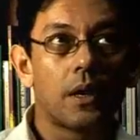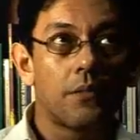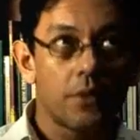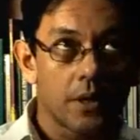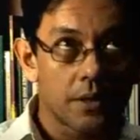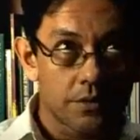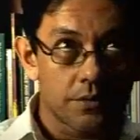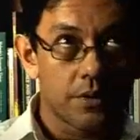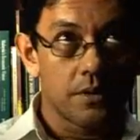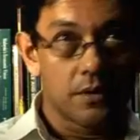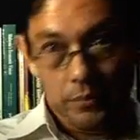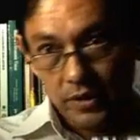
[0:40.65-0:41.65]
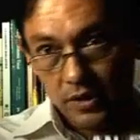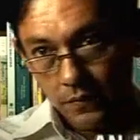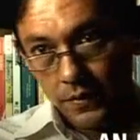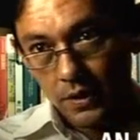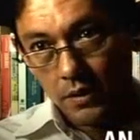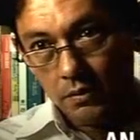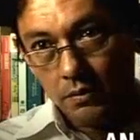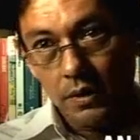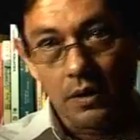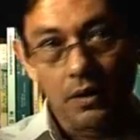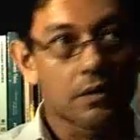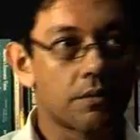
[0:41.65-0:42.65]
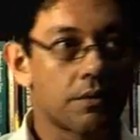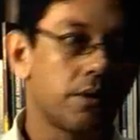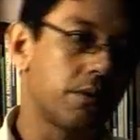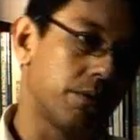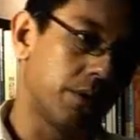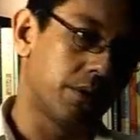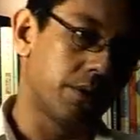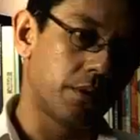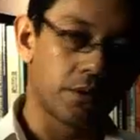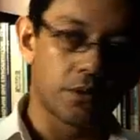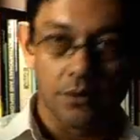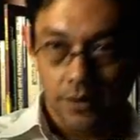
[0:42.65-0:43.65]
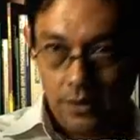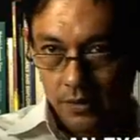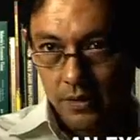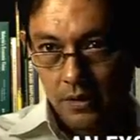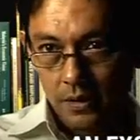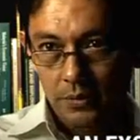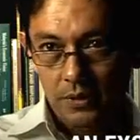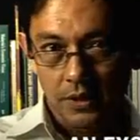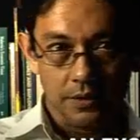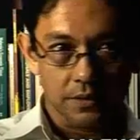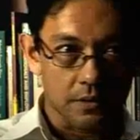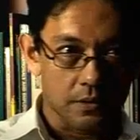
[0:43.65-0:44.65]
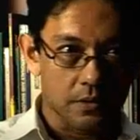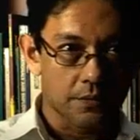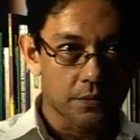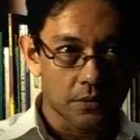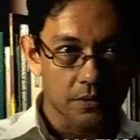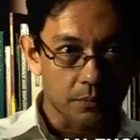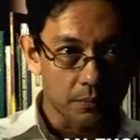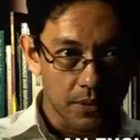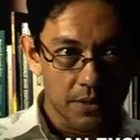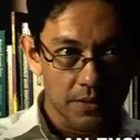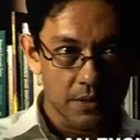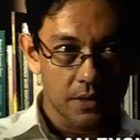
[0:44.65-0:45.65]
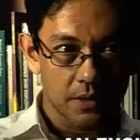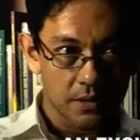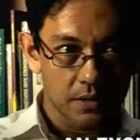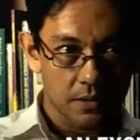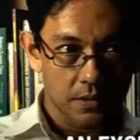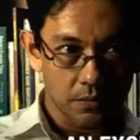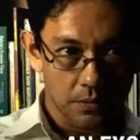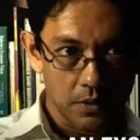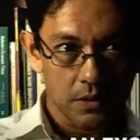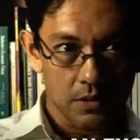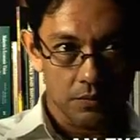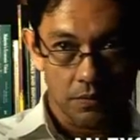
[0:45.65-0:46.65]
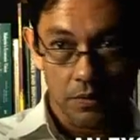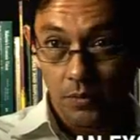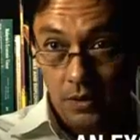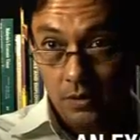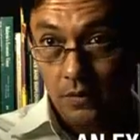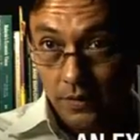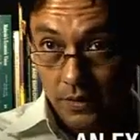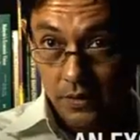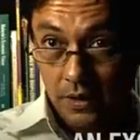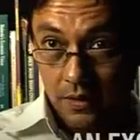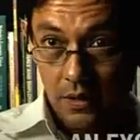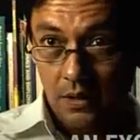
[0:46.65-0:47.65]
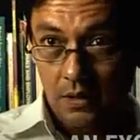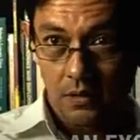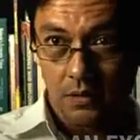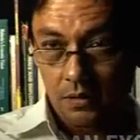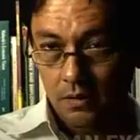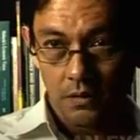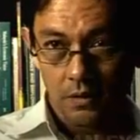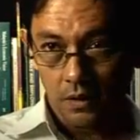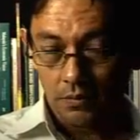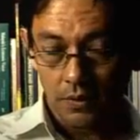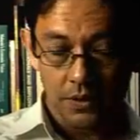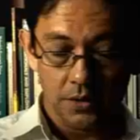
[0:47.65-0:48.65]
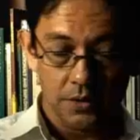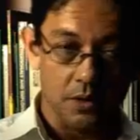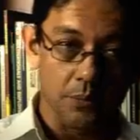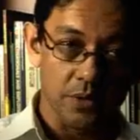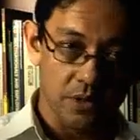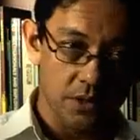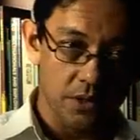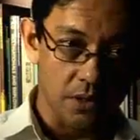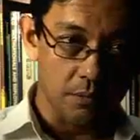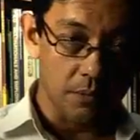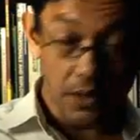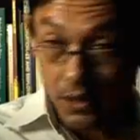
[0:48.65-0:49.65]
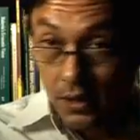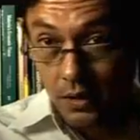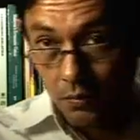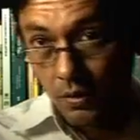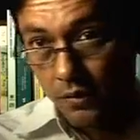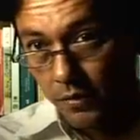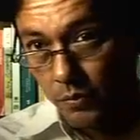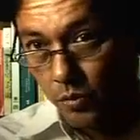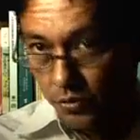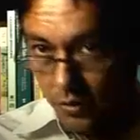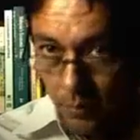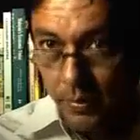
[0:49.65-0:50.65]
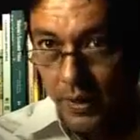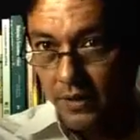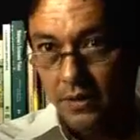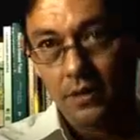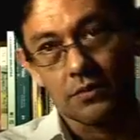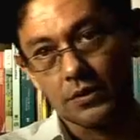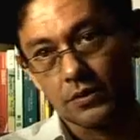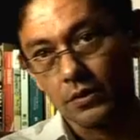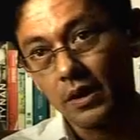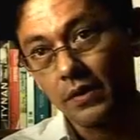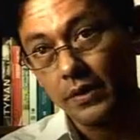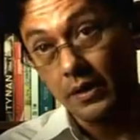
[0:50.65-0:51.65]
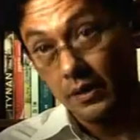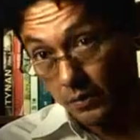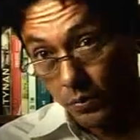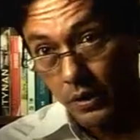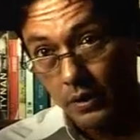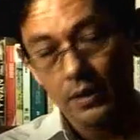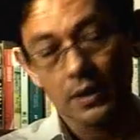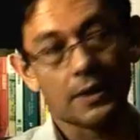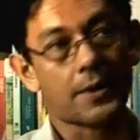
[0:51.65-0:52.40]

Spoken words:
every country is specific and unique according to its historical circumstances. Of course, Malaysia is a unique country because of its ethnic and religious composition, making it one of the most complex countries to govern in the world.